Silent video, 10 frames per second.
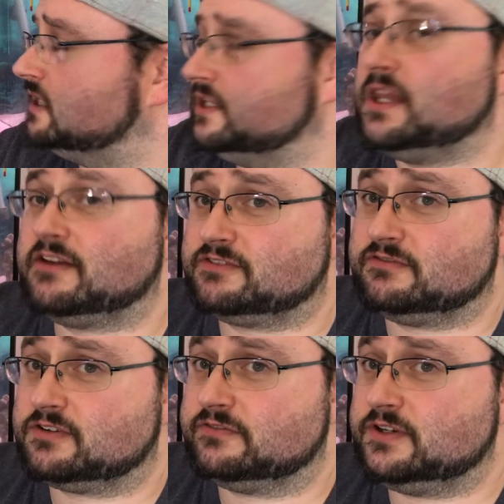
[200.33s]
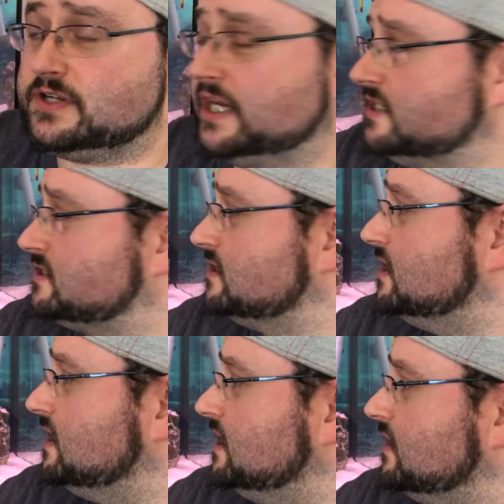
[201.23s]
and left it for a few days.
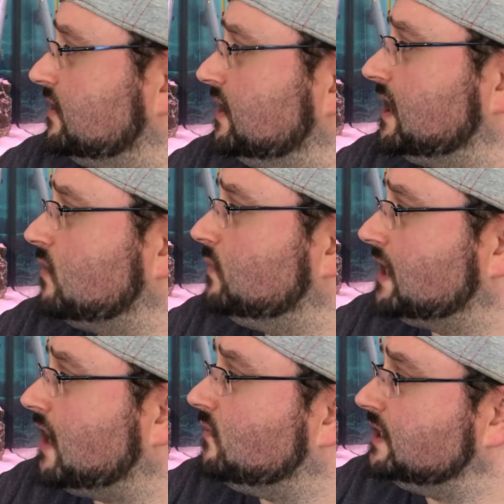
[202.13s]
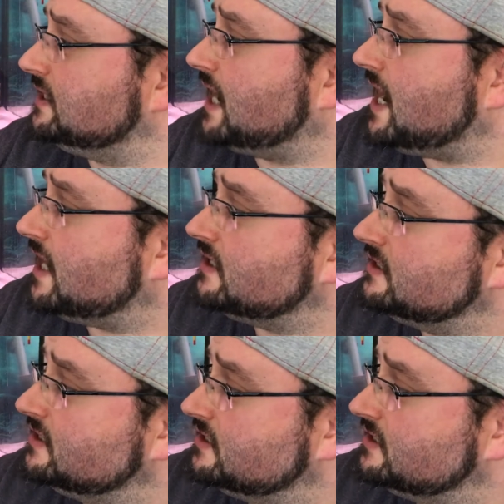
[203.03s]
Then I went out and got